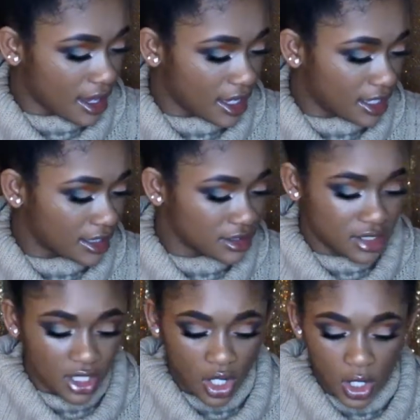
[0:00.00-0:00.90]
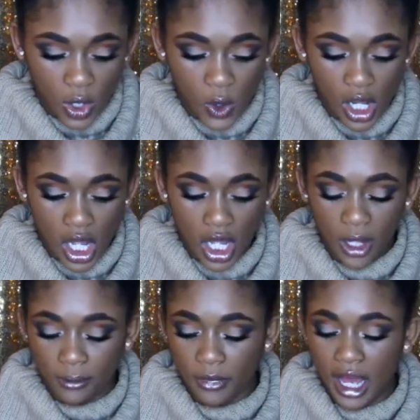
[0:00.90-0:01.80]
And so
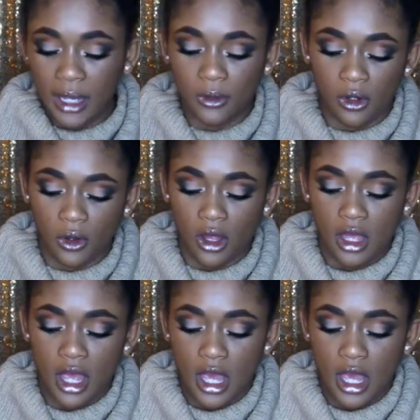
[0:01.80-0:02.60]
um, I will